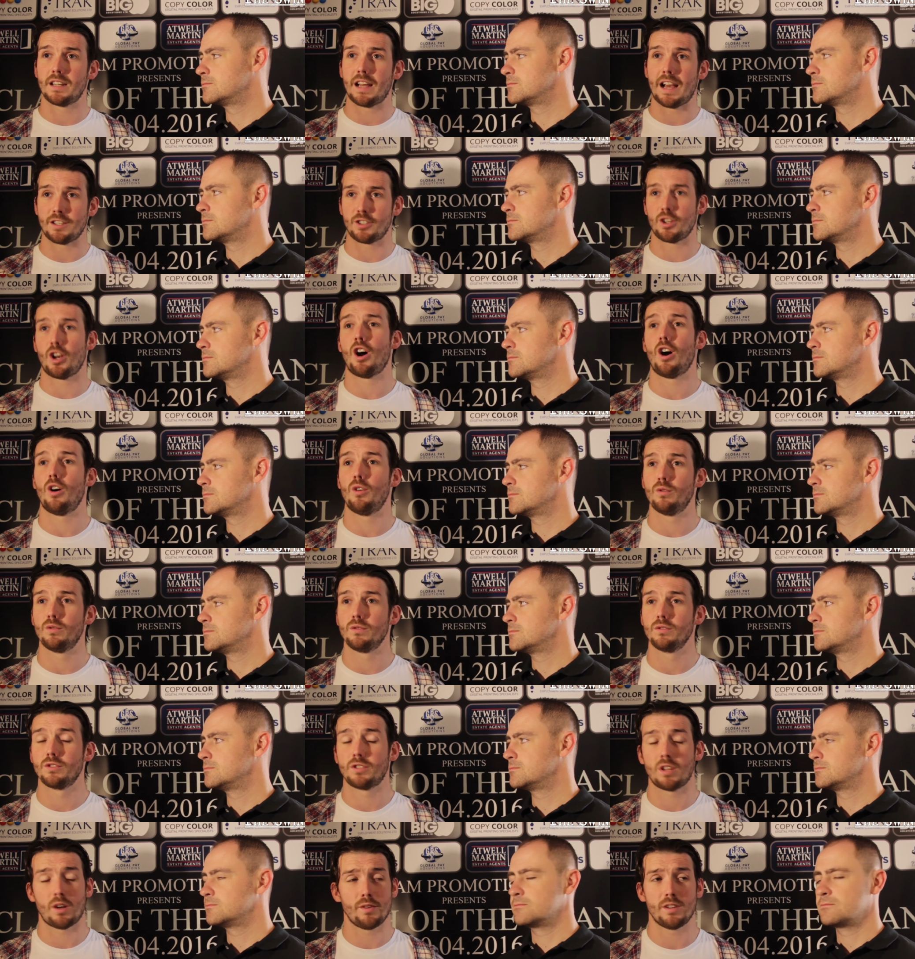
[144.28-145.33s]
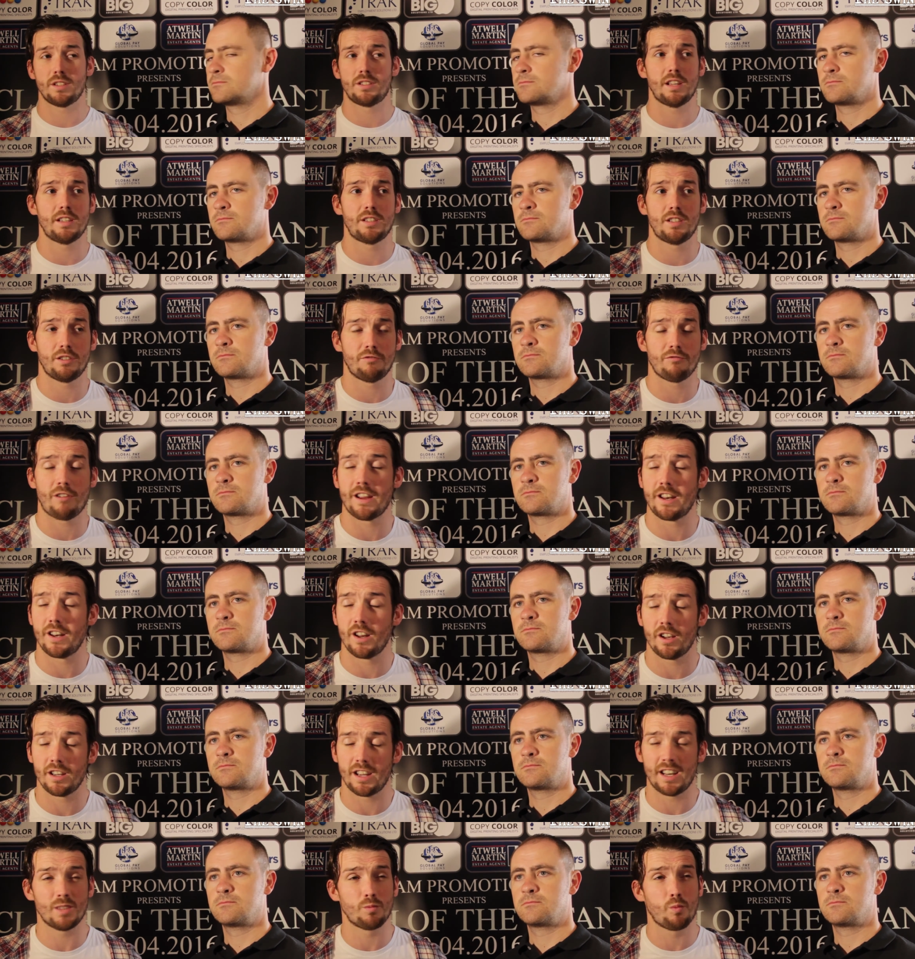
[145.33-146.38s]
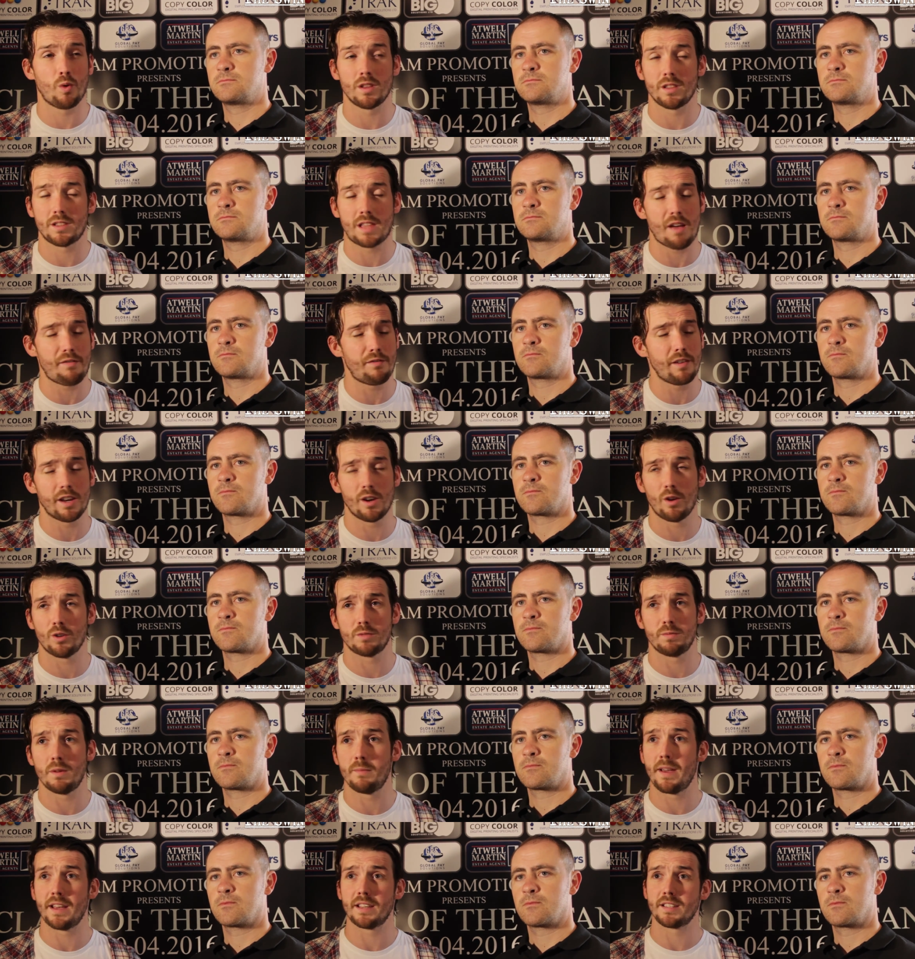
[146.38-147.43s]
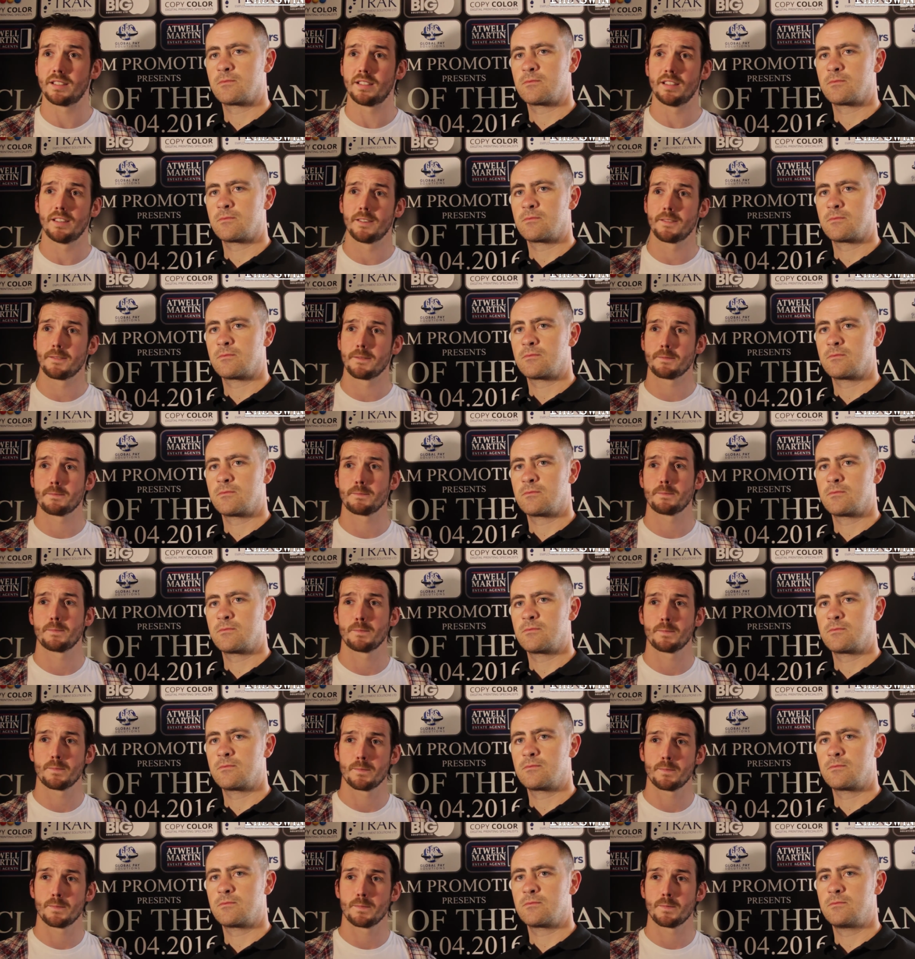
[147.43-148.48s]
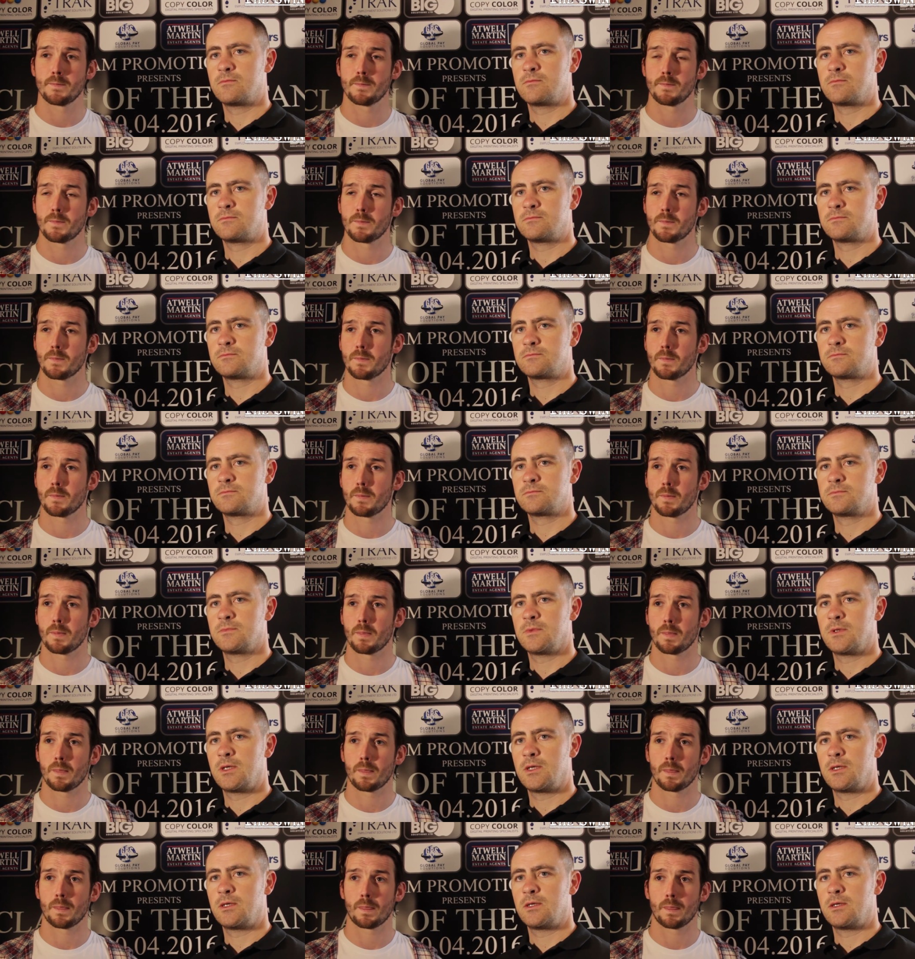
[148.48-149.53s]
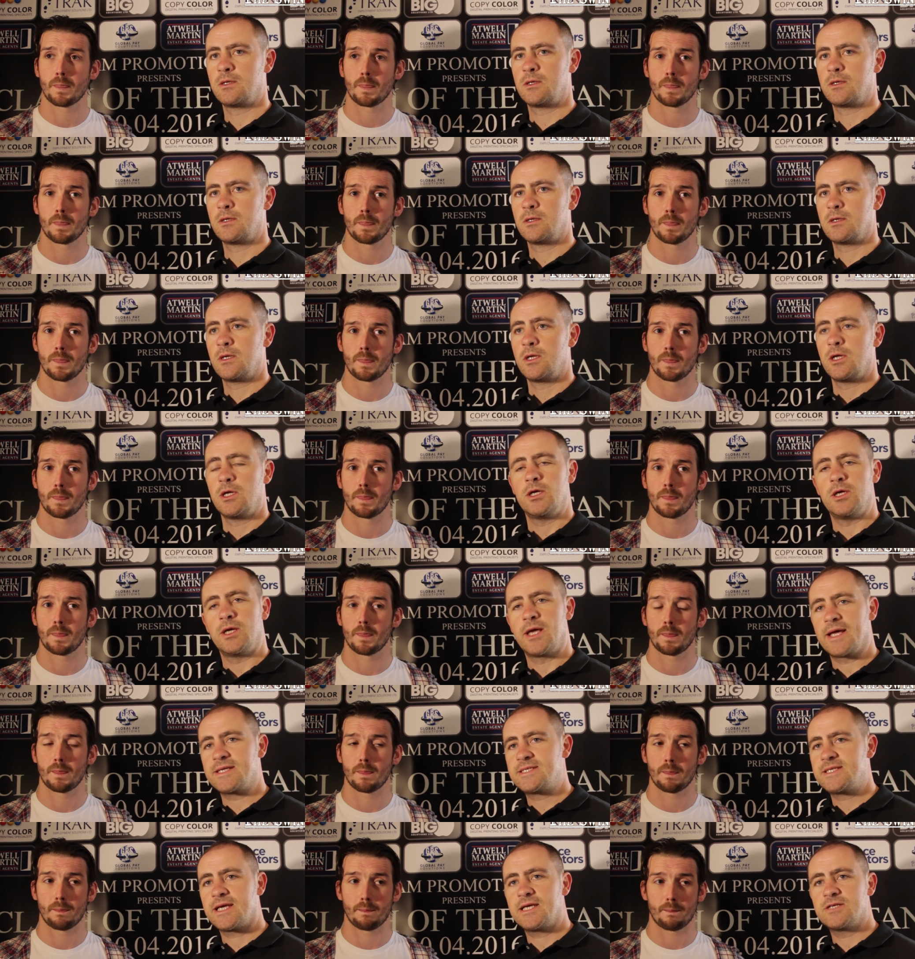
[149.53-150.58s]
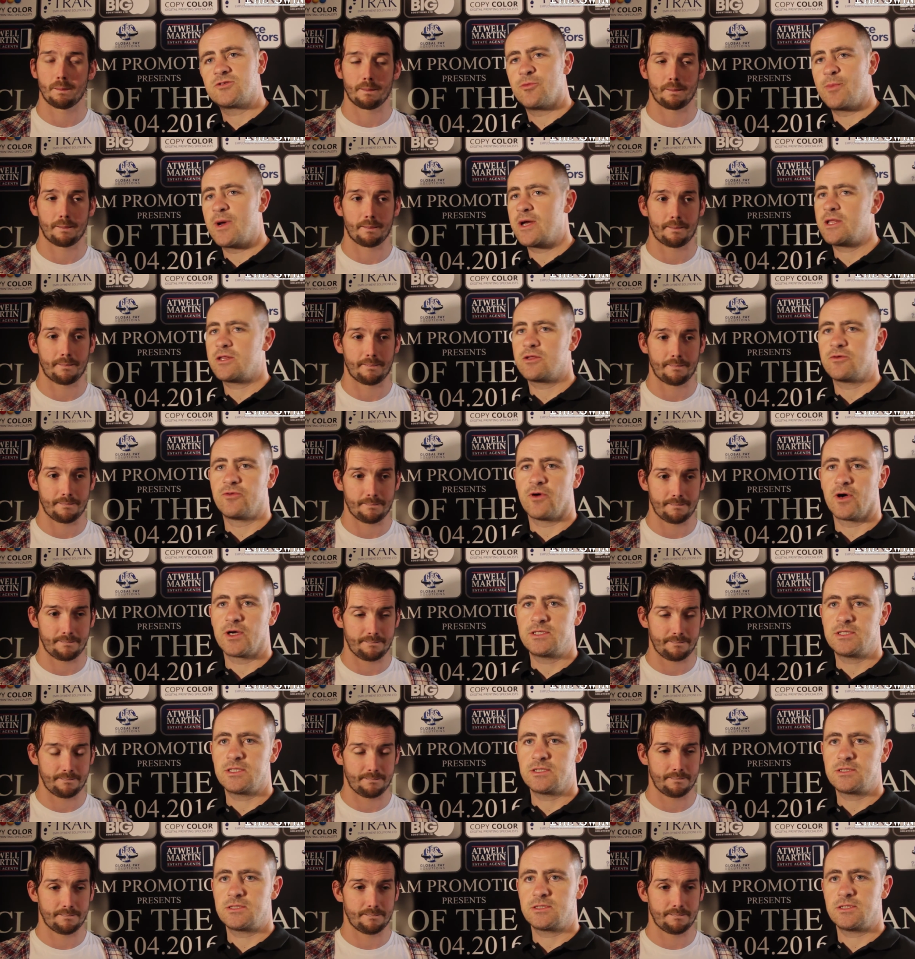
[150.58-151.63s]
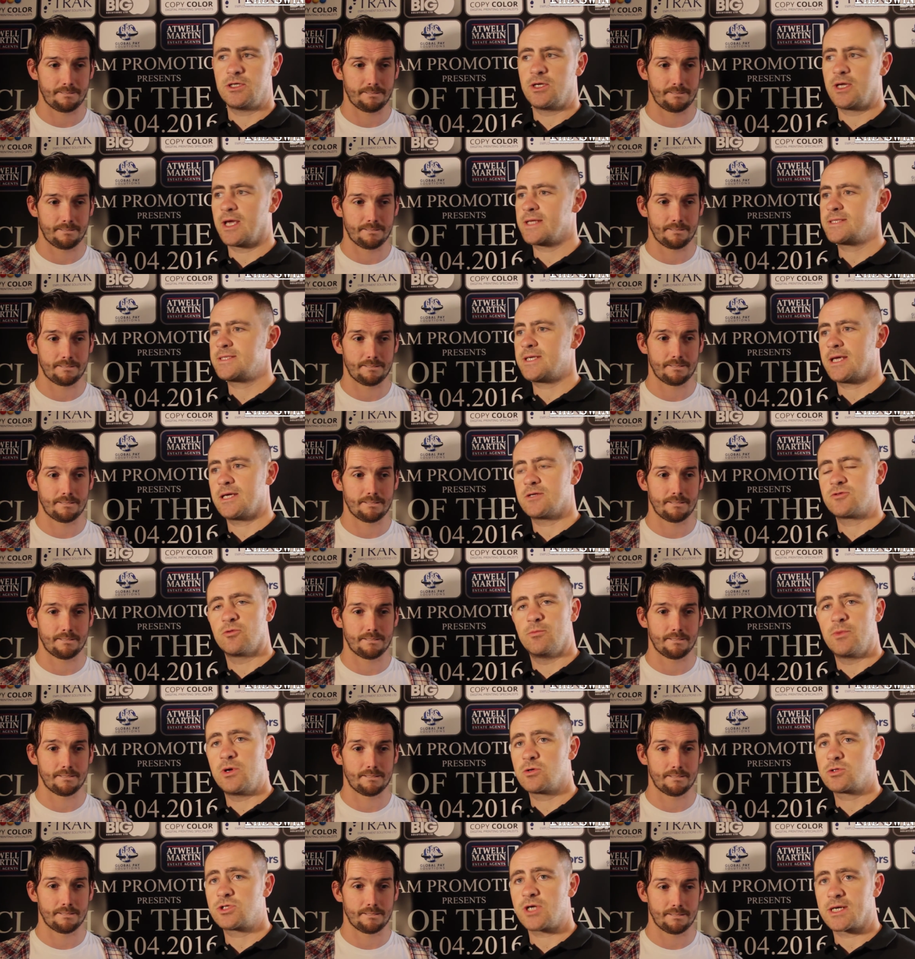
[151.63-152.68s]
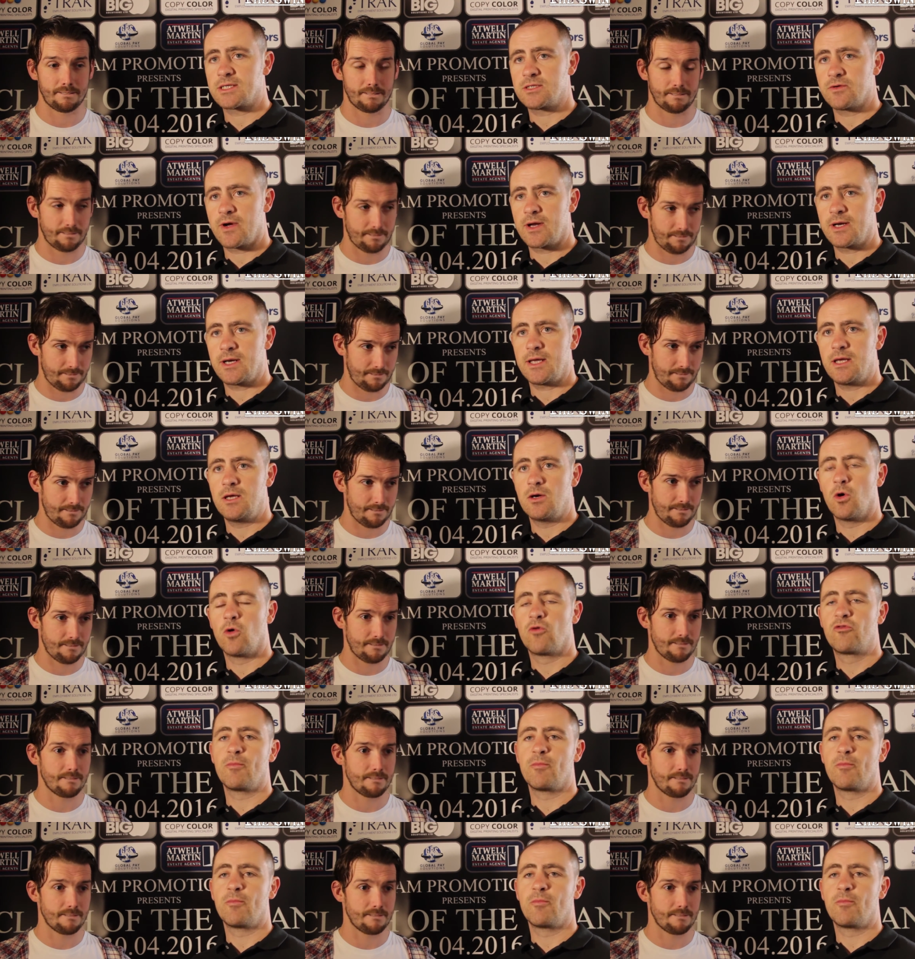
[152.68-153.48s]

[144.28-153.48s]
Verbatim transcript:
Speaker 1: as a whole. So it's, it's a great night and it's one definitely not to be missed. And where can people get tickets?
Speaker 2: You can get tickets from any of the fighters. You can get tickets from me or Jack directly or